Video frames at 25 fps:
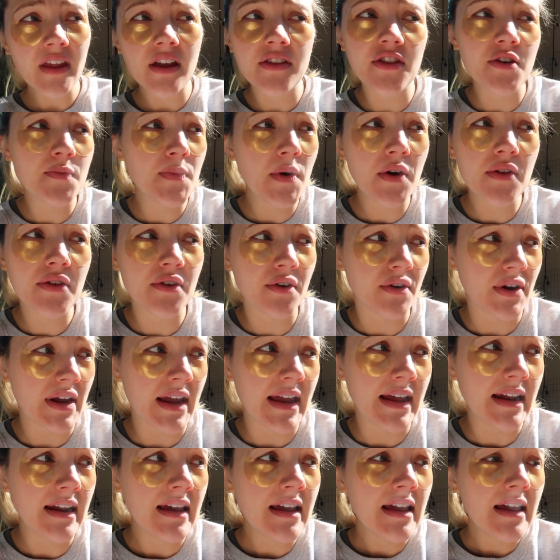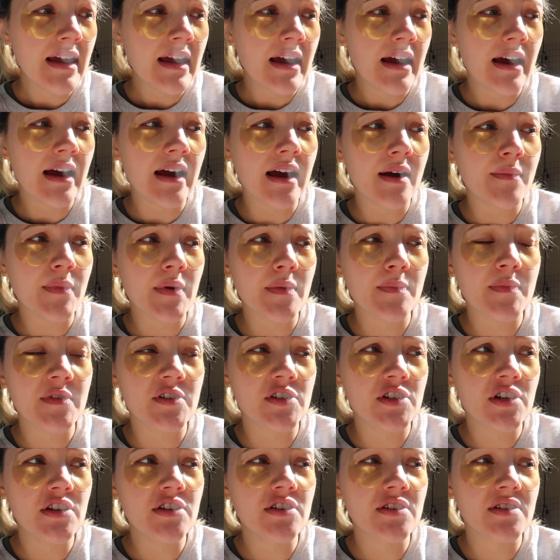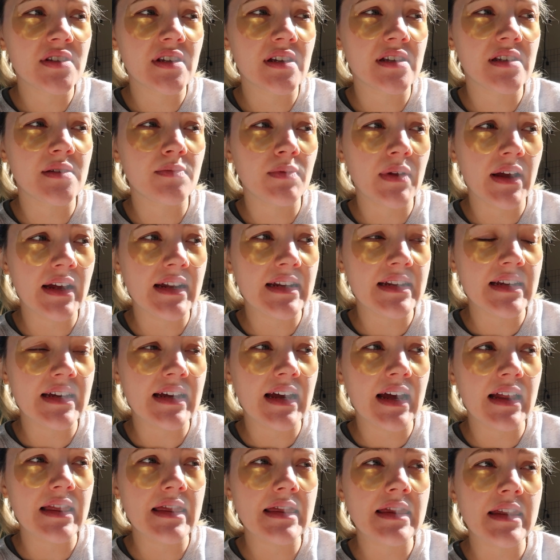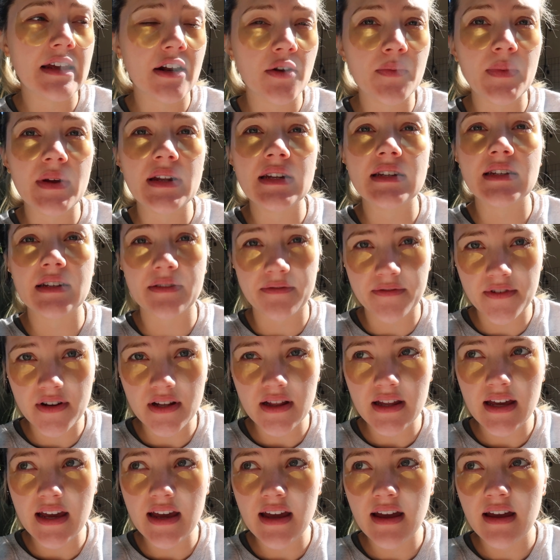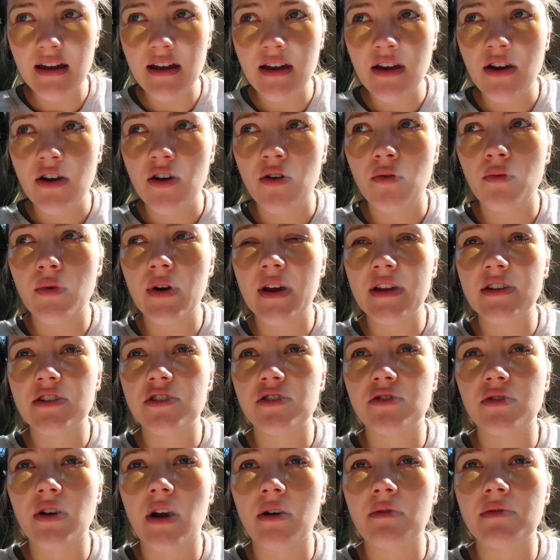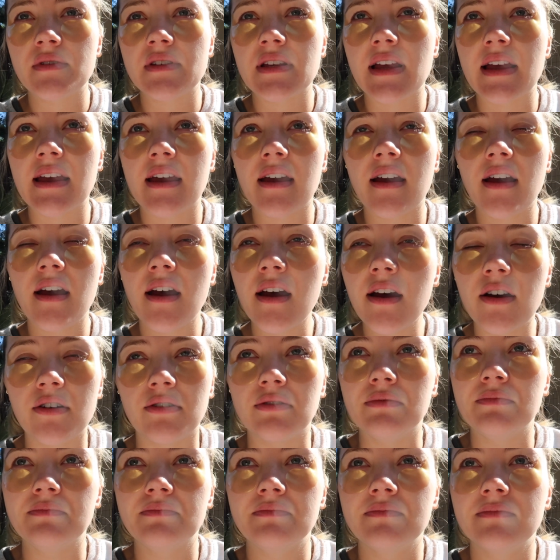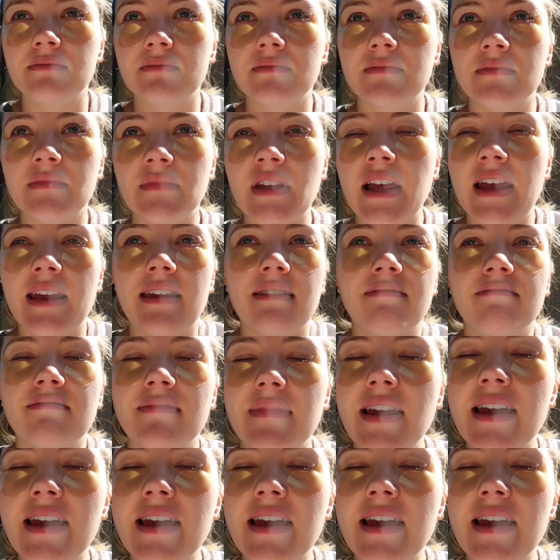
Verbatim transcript: They're both great, um, but she just explained it a little bit differently, which I was like, oh, like,